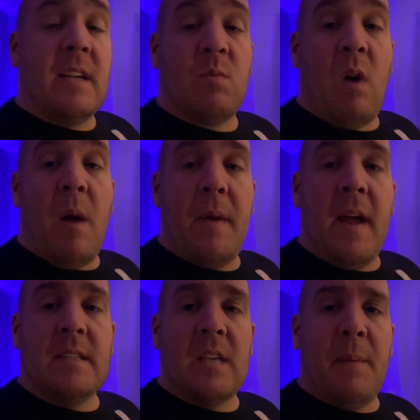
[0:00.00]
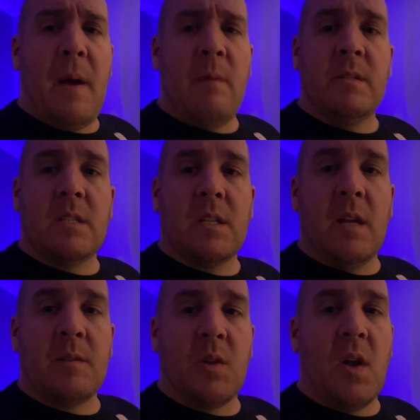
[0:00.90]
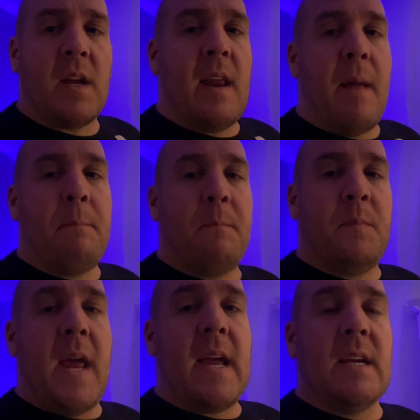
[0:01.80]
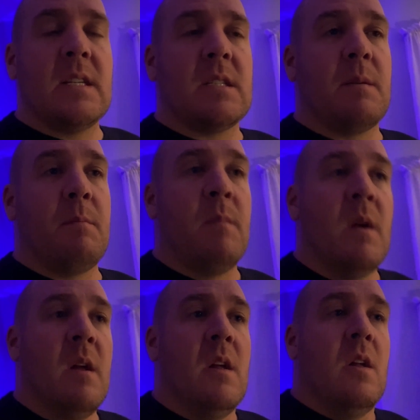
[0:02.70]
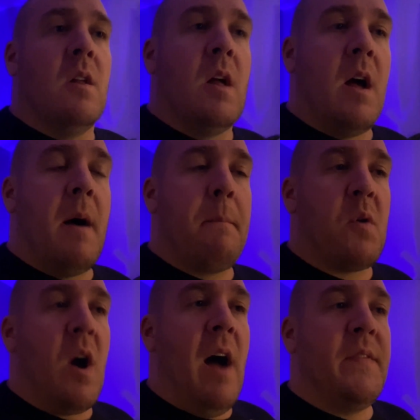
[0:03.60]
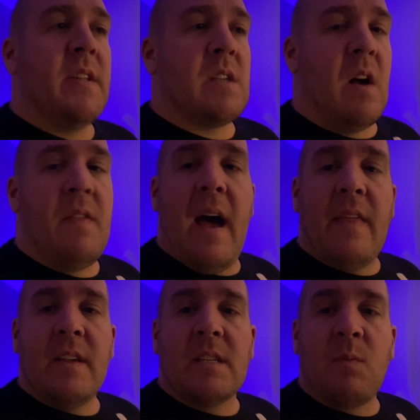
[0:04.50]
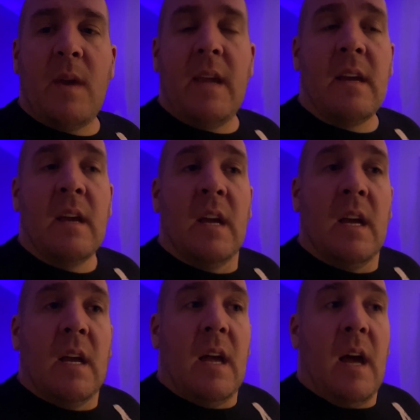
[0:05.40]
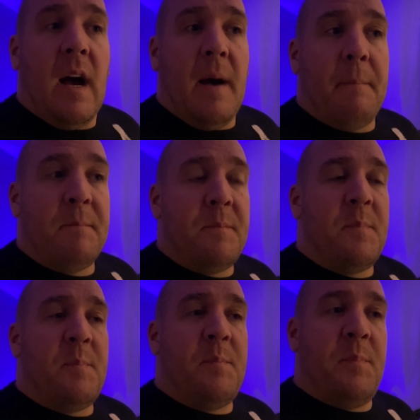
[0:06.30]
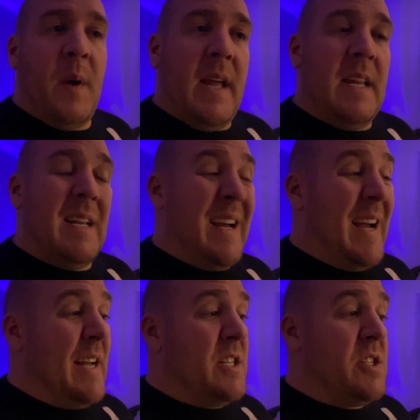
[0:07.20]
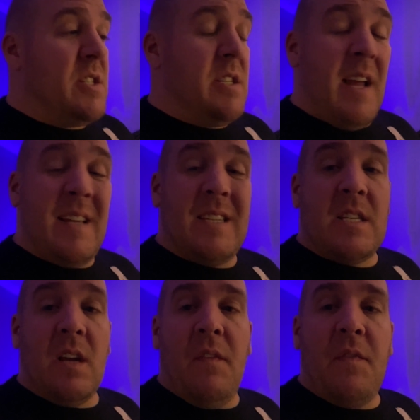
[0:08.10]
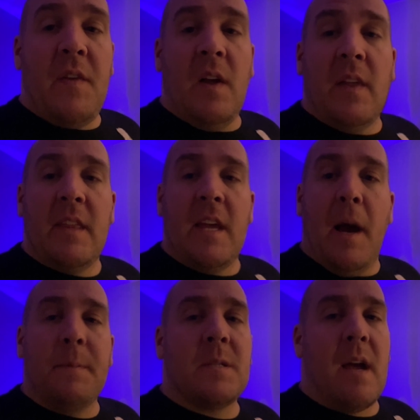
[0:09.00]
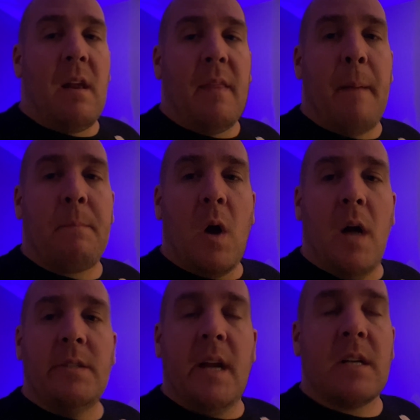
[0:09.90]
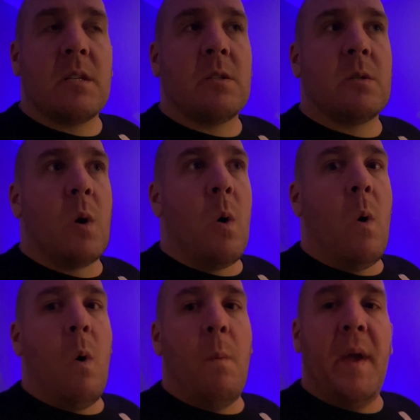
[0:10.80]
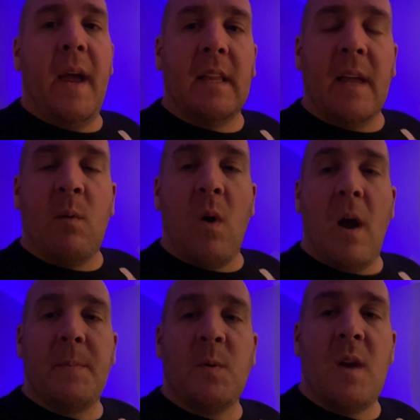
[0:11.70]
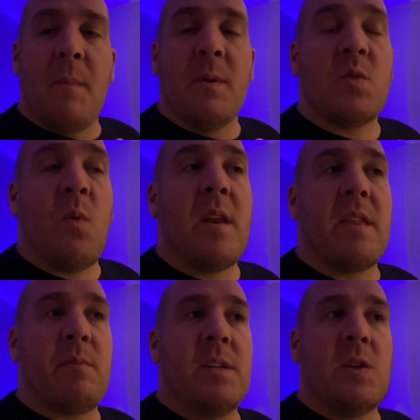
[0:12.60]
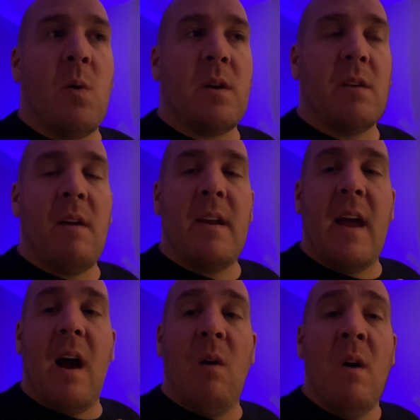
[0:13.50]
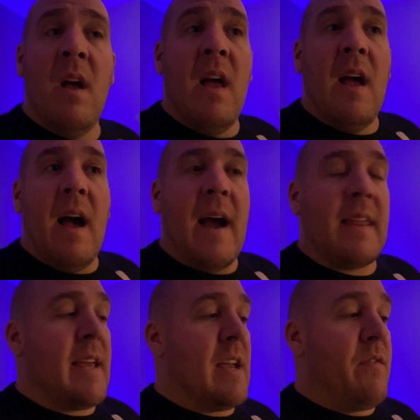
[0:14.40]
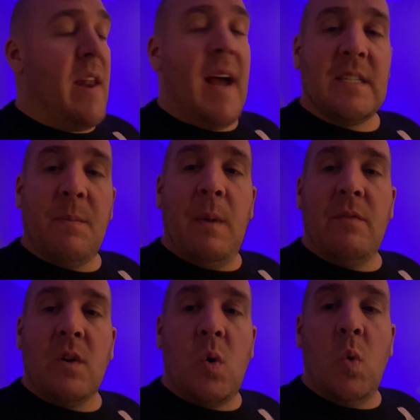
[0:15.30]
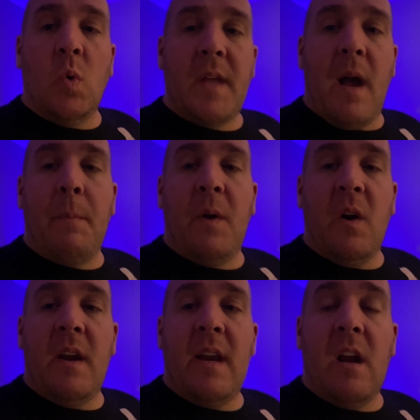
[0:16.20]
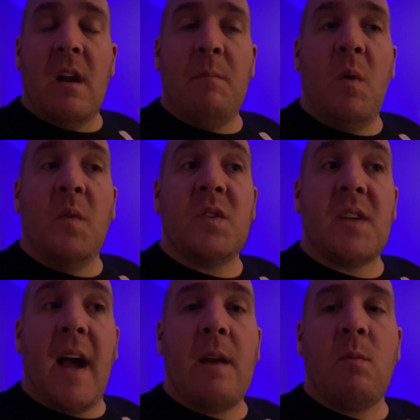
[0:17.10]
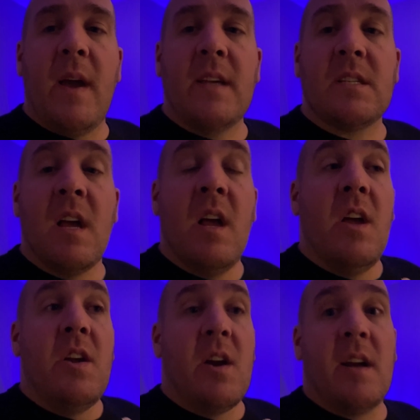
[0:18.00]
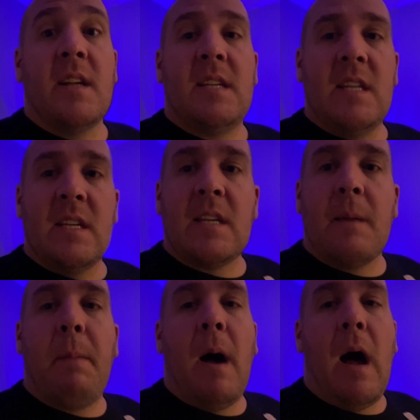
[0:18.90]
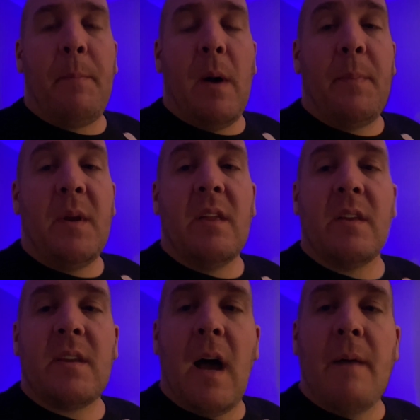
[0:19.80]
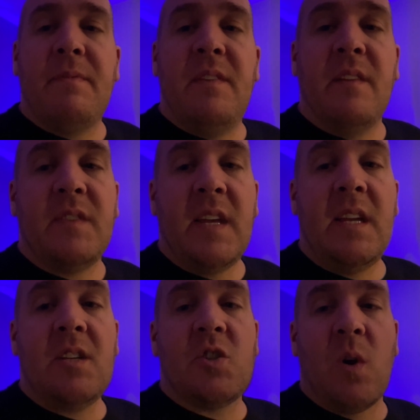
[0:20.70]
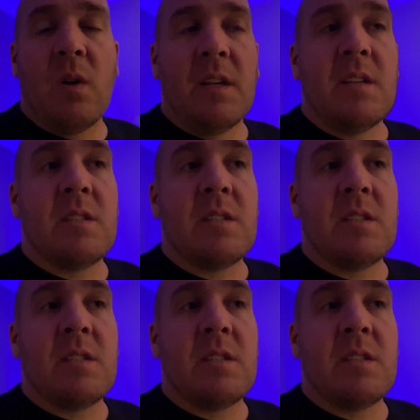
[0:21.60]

Swap ends up. I was, was looking at taking some uh, profits on that this week, um, but I I still feel that the upside on that project so big. Like we're up to a number 23 token right now. I think if it has a bit of a cool down period here and moves sideways, you're going to see this thing pop up into the top 15 shortly.